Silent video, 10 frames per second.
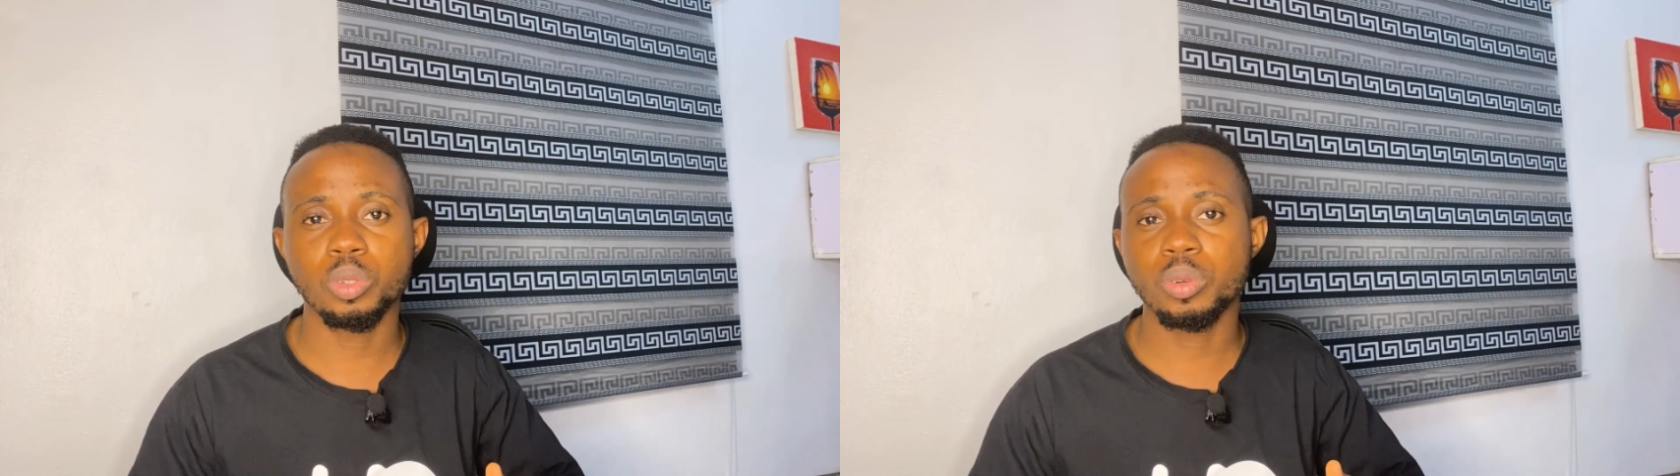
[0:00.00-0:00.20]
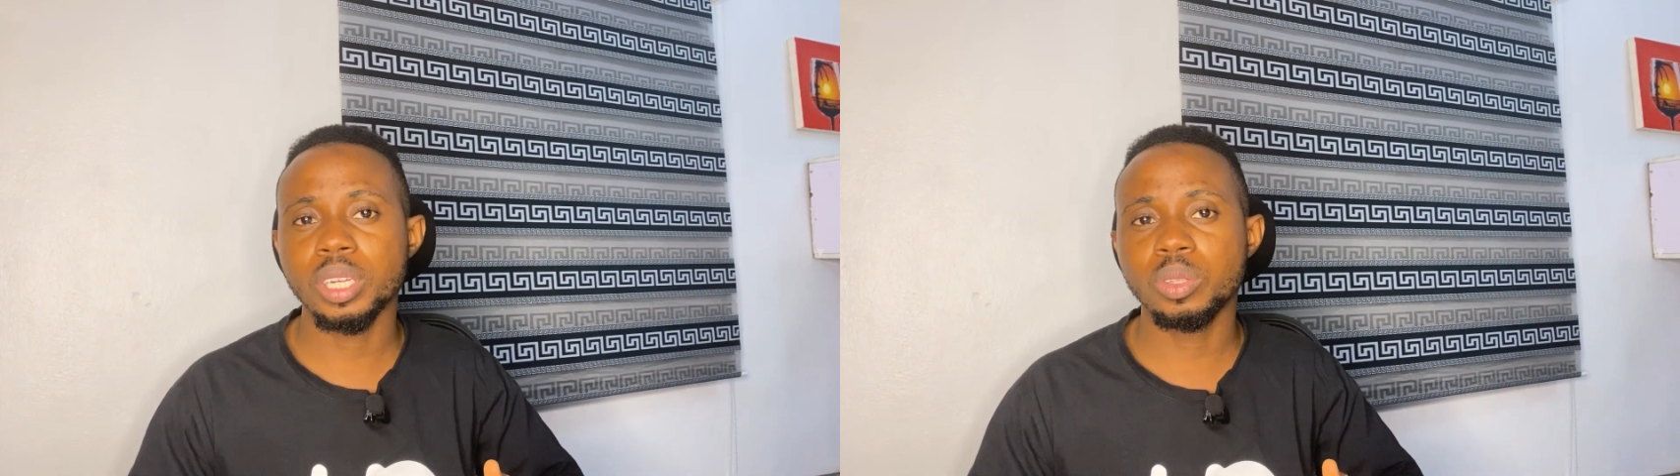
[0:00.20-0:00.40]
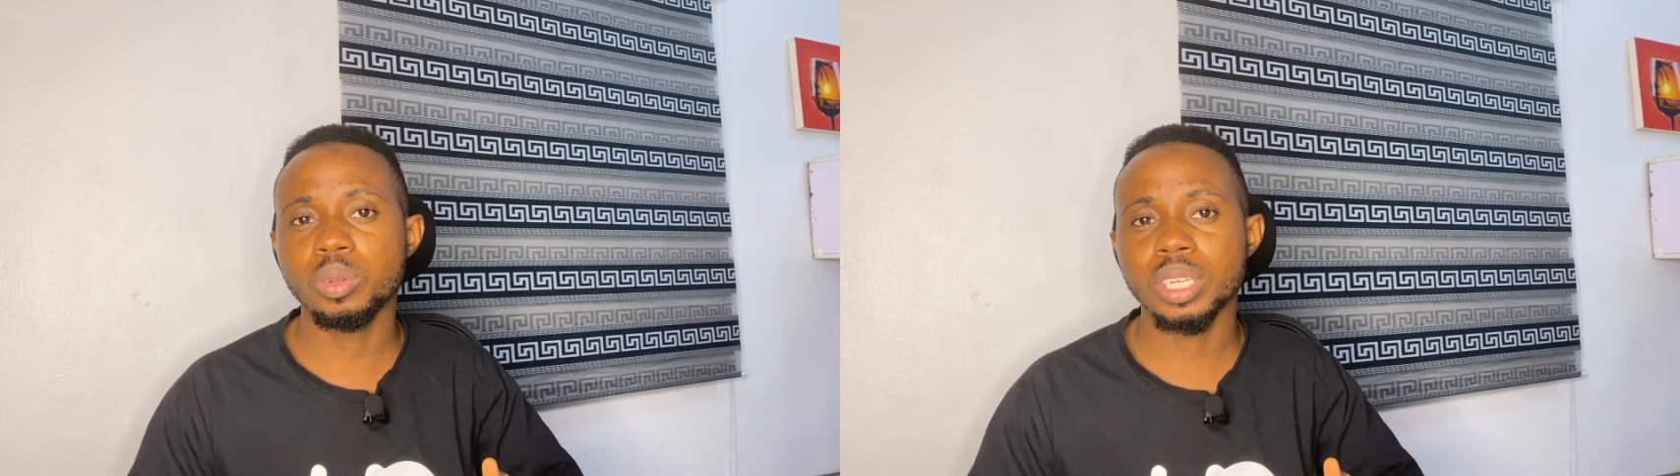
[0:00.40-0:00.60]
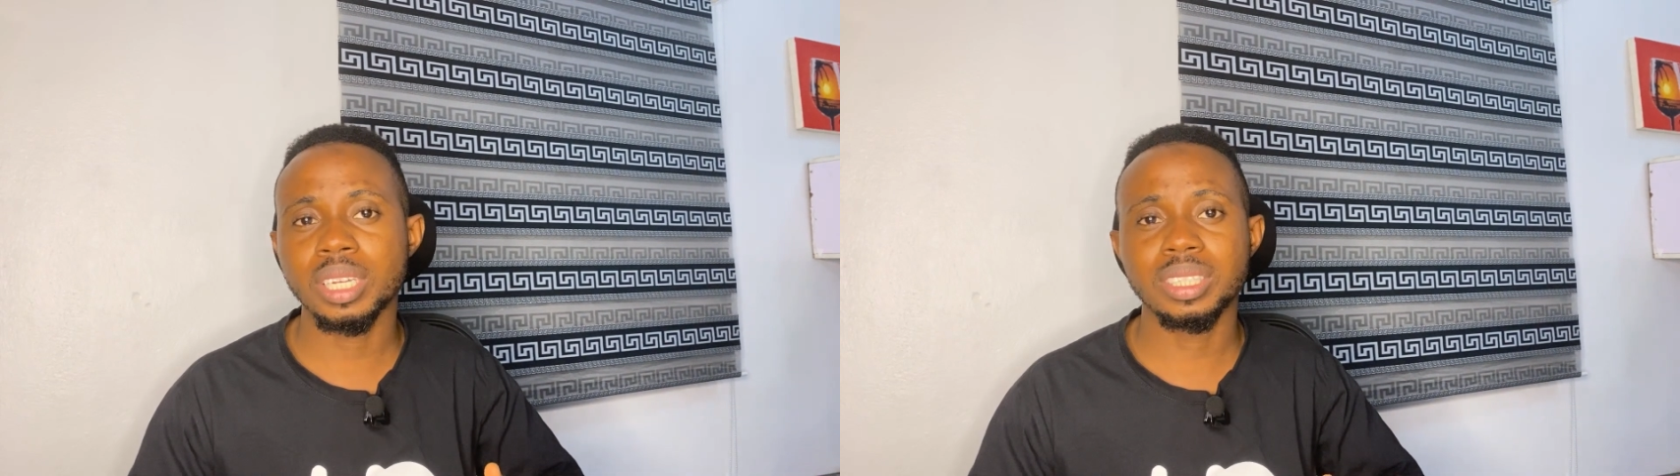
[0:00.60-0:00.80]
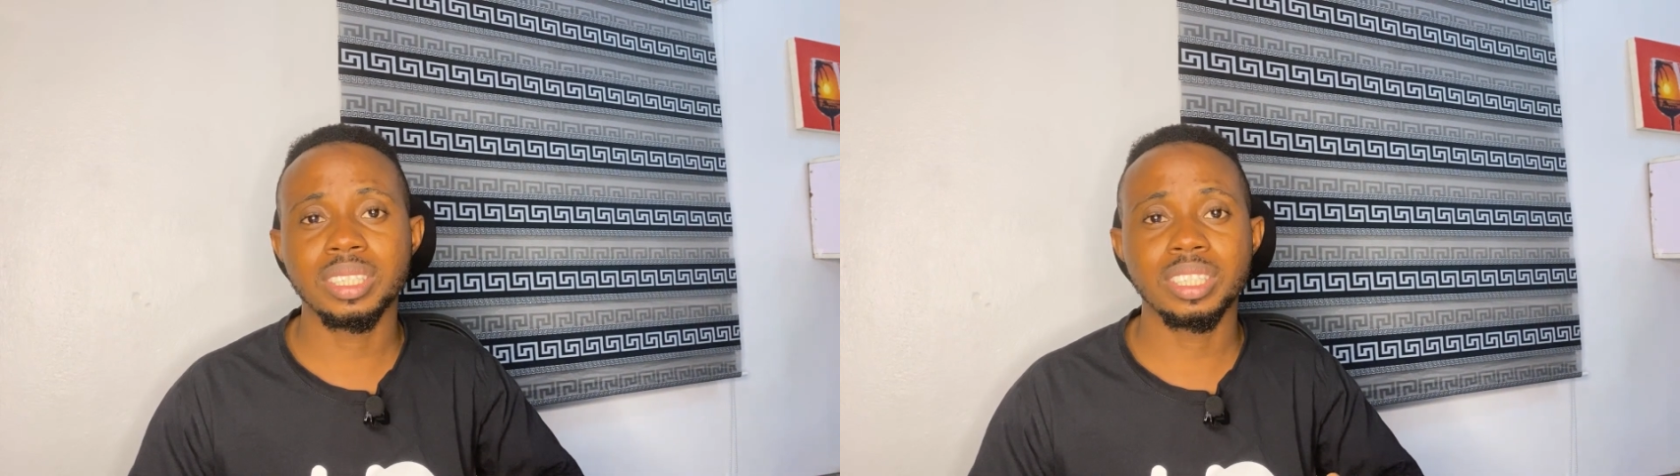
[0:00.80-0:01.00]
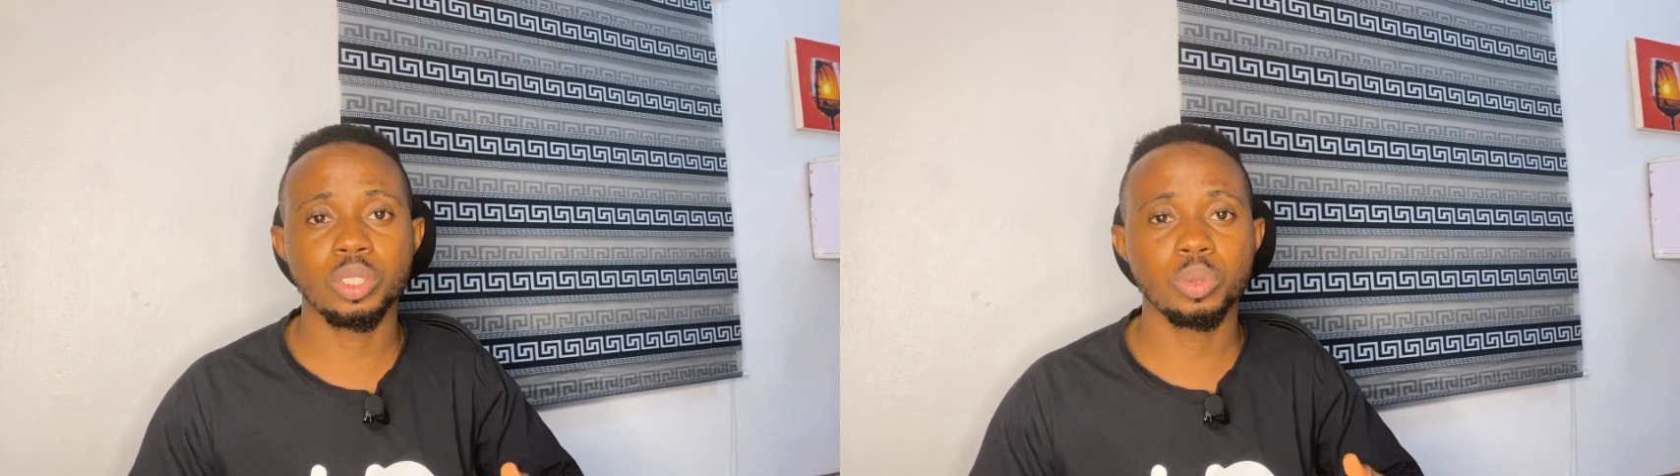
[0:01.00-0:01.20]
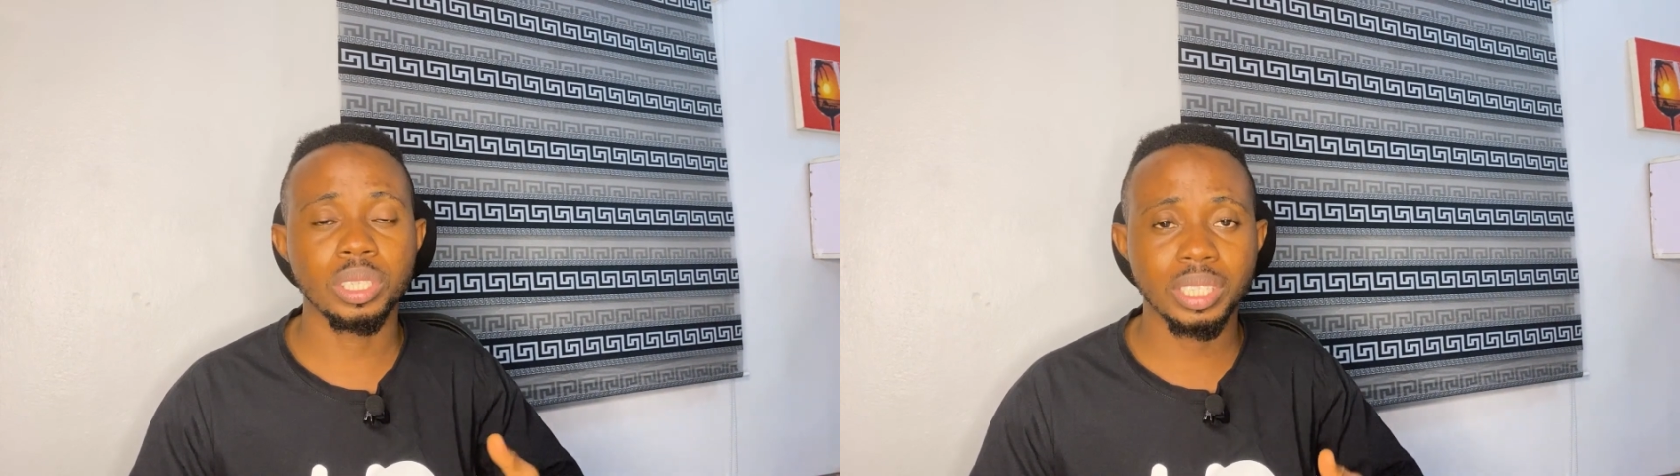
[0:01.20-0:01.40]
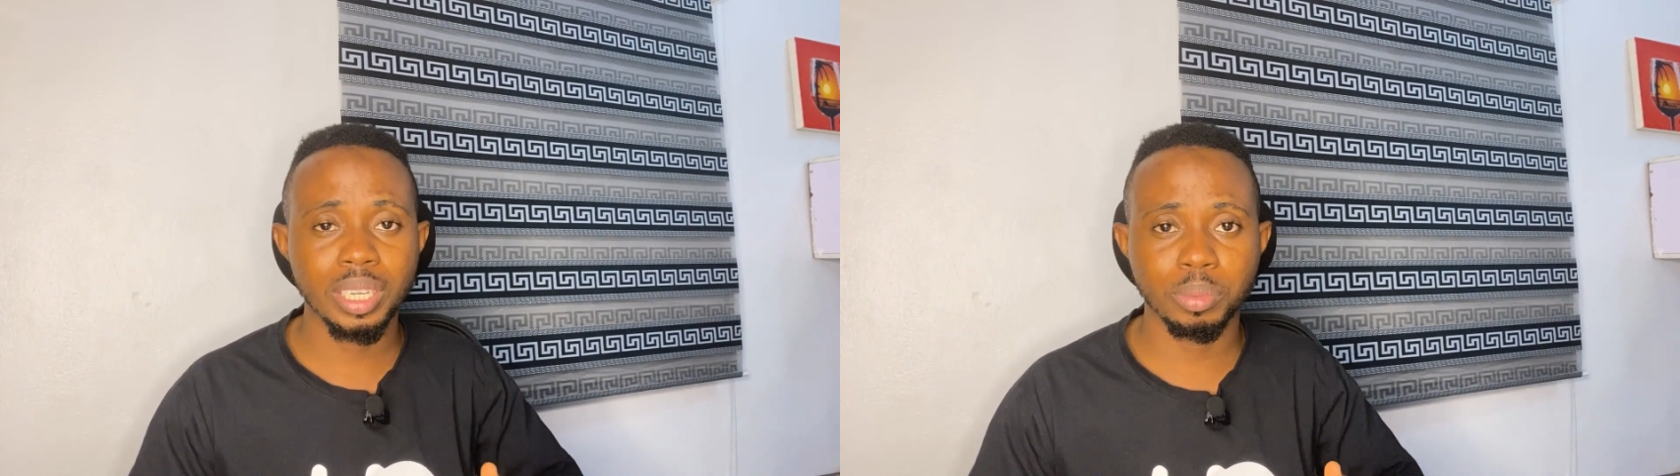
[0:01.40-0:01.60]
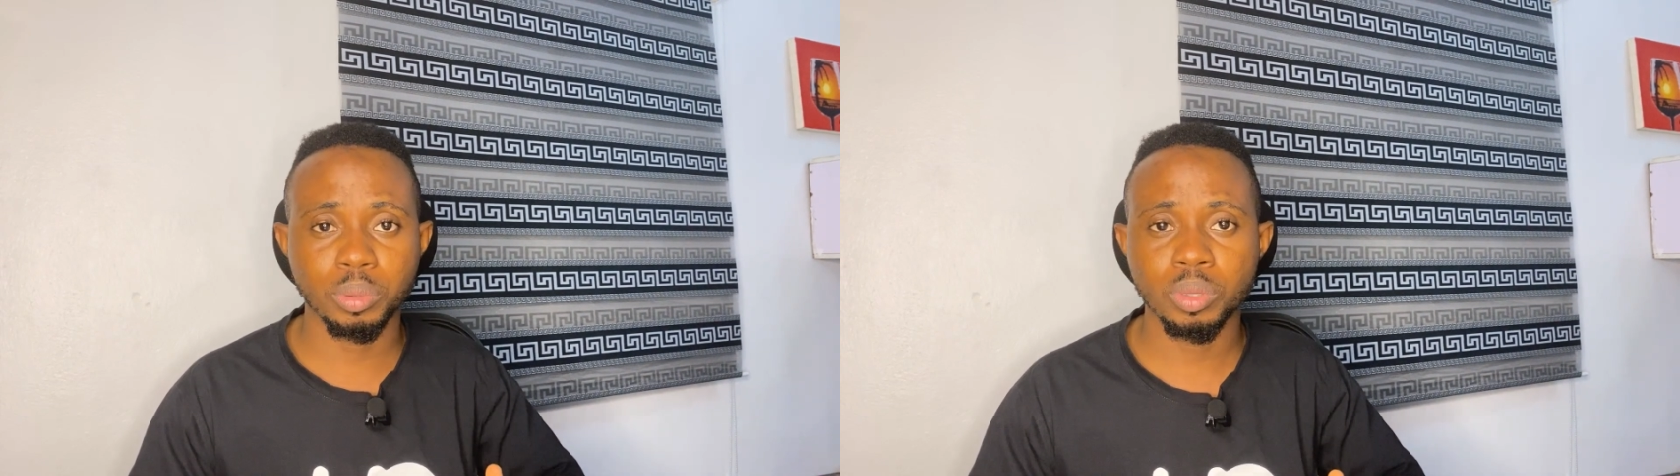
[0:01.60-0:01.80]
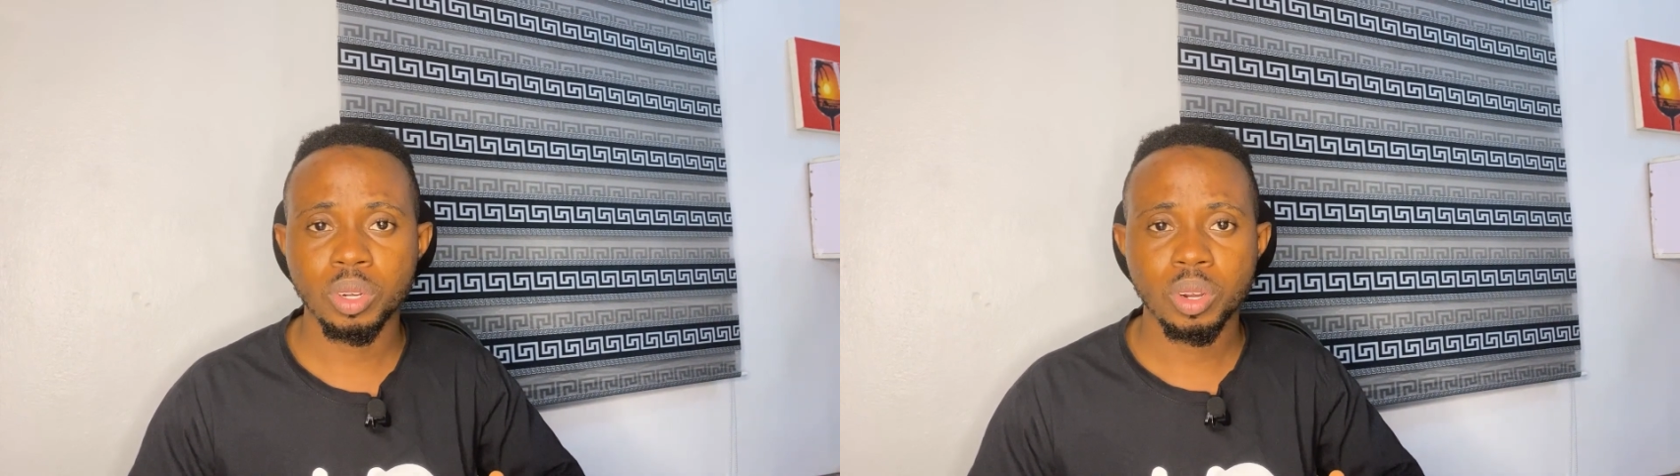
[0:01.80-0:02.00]
to create those entities into a
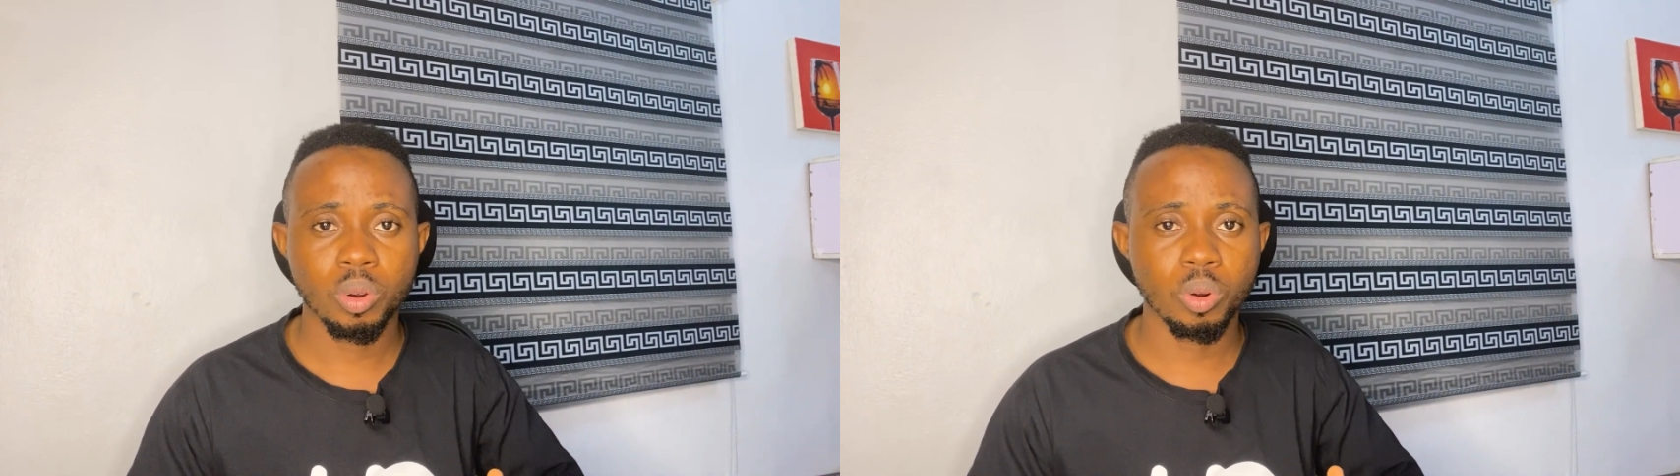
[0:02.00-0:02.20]
table